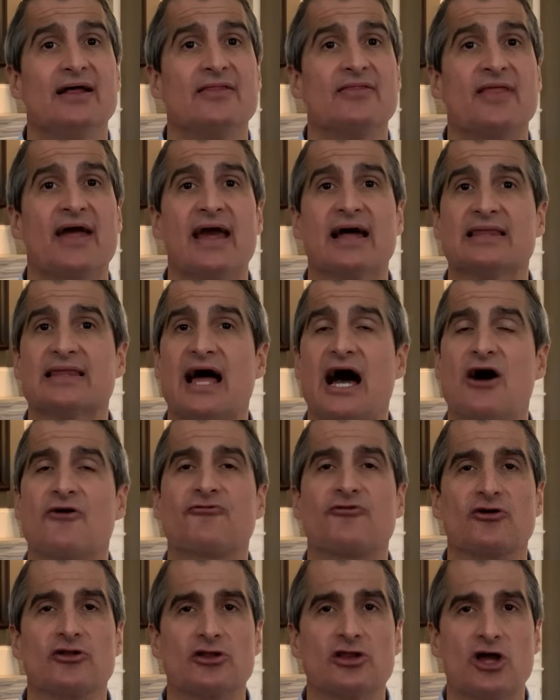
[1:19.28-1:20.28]
They allow
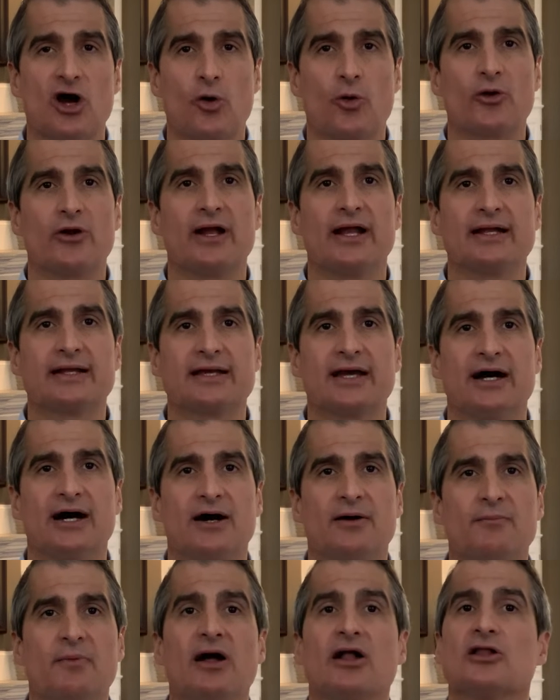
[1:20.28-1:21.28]
for lower
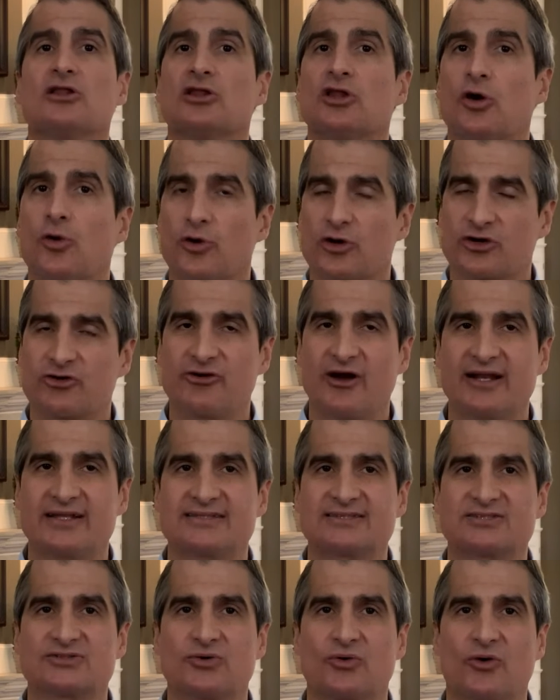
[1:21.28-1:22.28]
income, lower credit
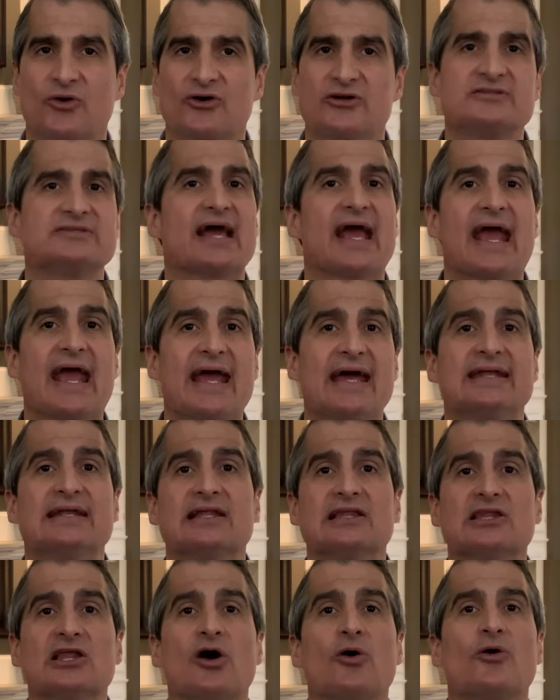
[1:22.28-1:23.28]
scores, and
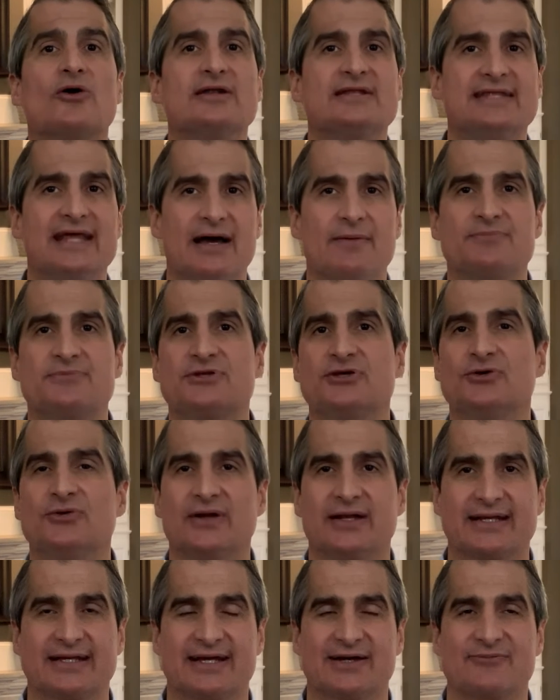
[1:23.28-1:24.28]
lower
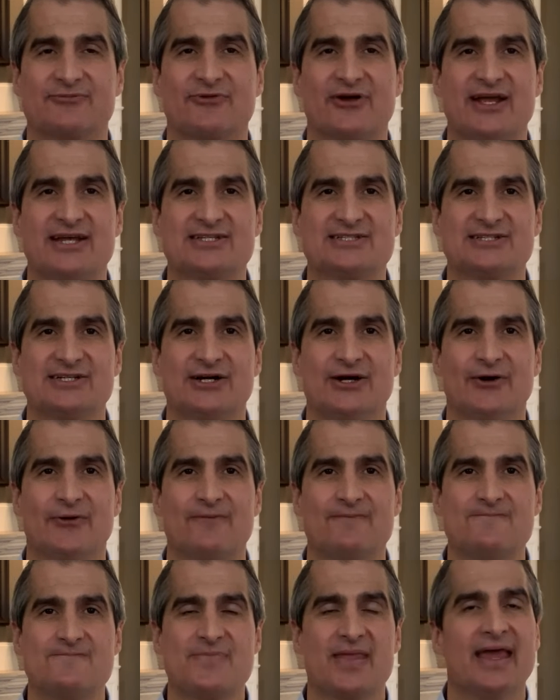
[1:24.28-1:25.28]
debt-to-income ratio.
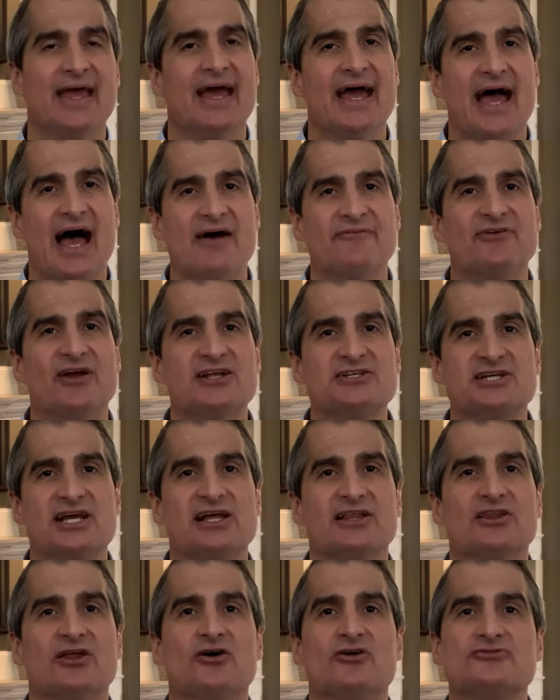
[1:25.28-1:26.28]
FHA
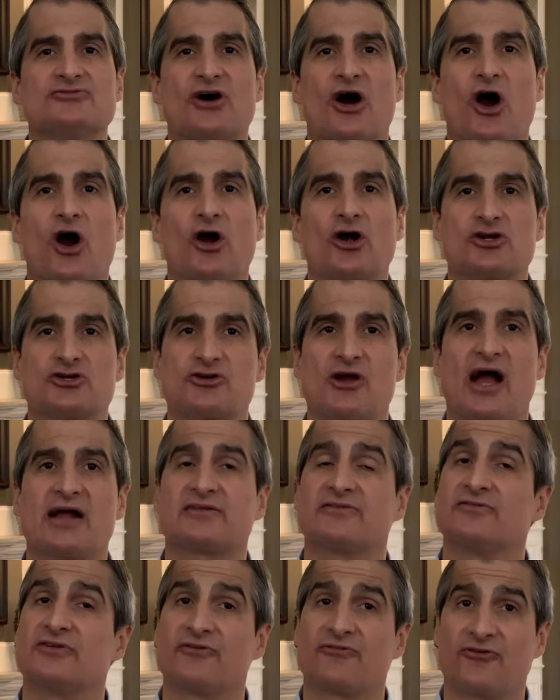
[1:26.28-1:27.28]
loans are
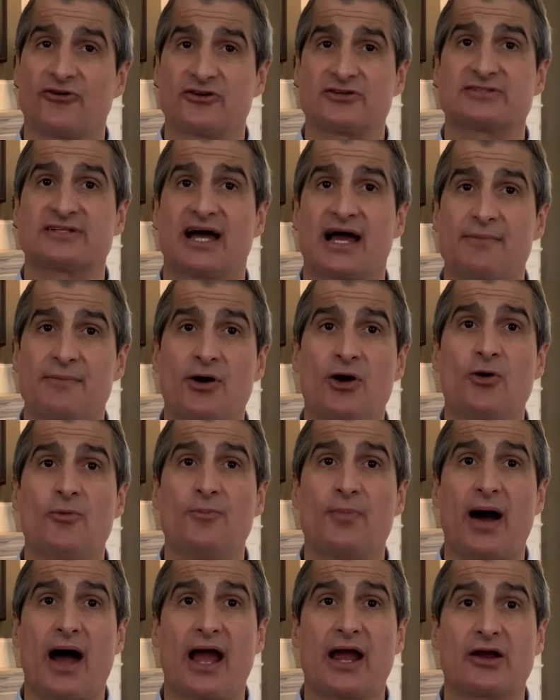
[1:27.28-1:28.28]
attractive to first-time home
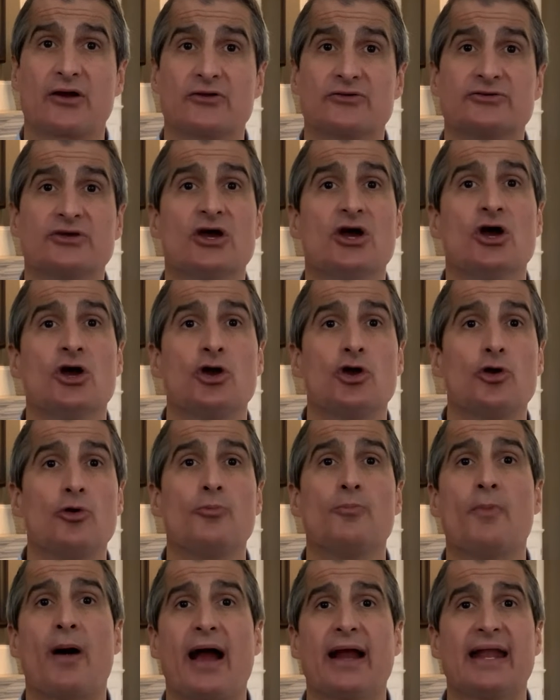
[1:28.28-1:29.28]
buyers who
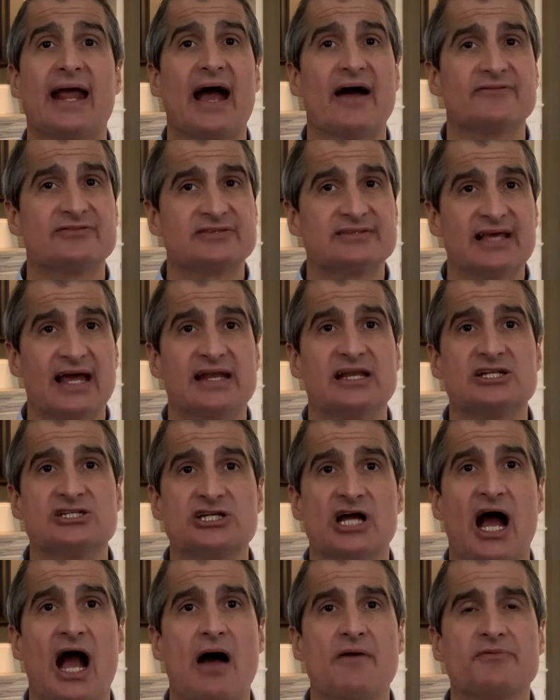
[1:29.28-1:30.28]
might have steady
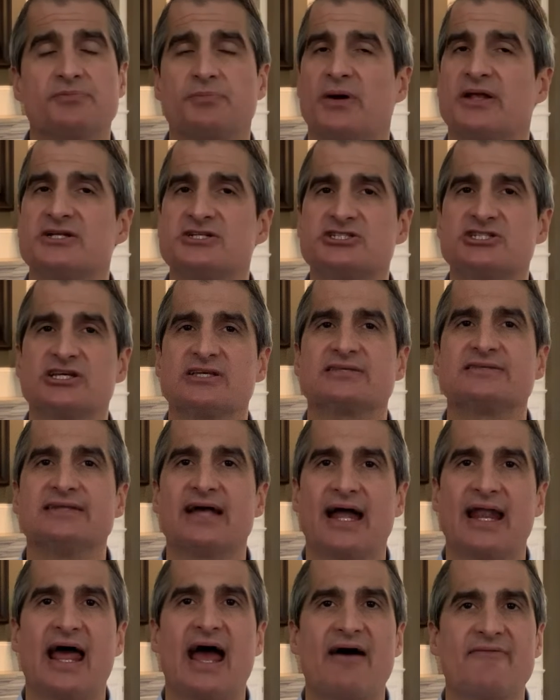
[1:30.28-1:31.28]
jobs but just
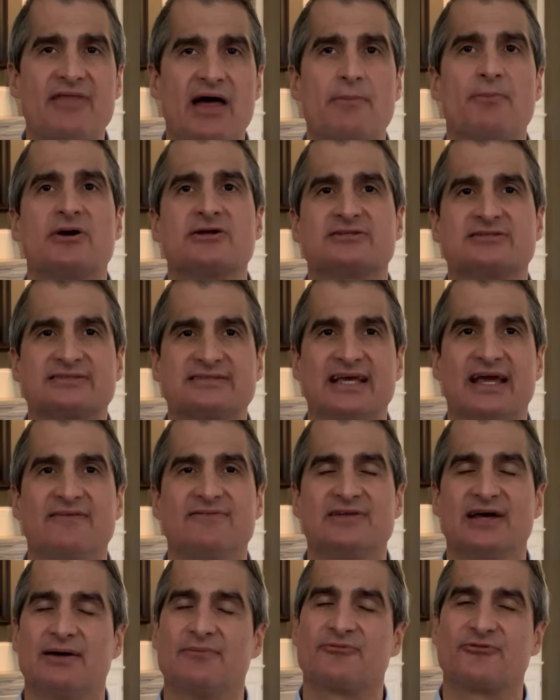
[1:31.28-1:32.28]
not have that much
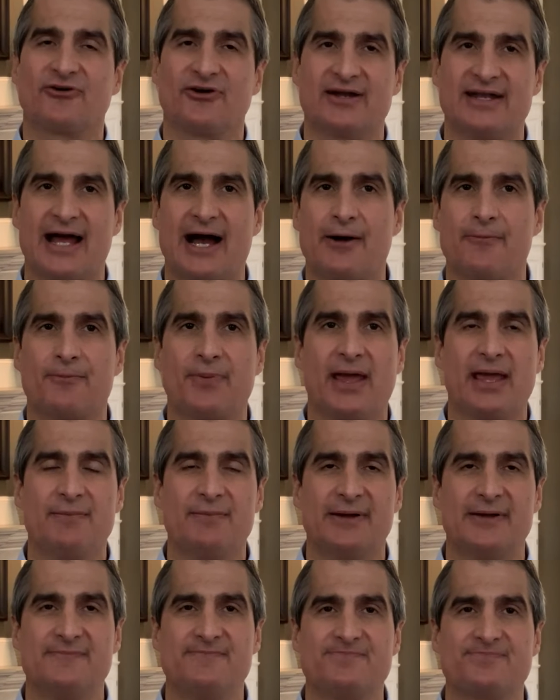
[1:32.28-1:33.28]
saved up for a down payment.